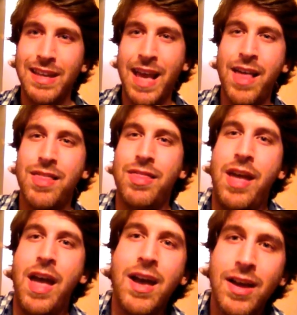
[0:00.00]
get
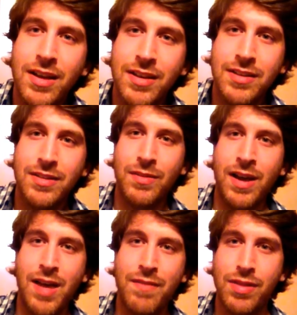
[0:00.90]
there,
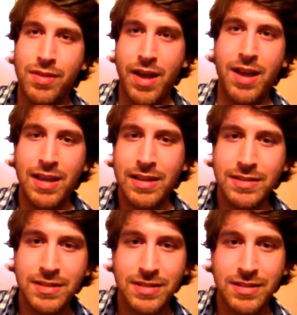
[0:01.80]
wherever there
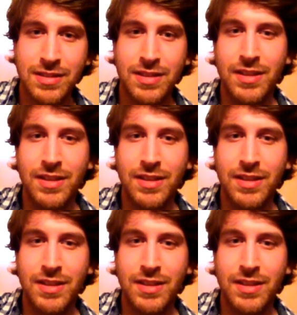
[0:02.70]
is,